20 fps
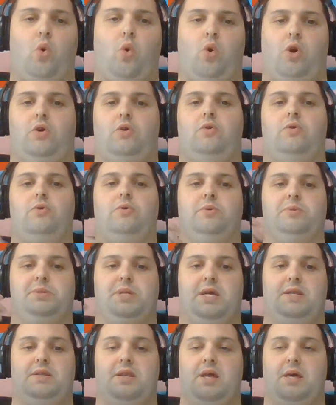
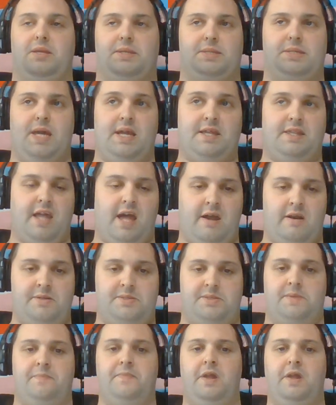oracles and
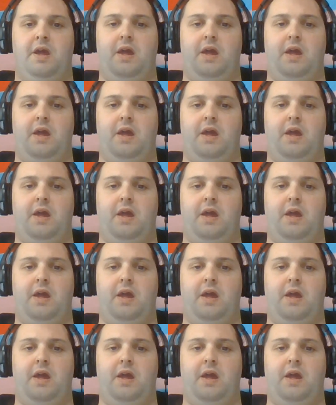seiðrs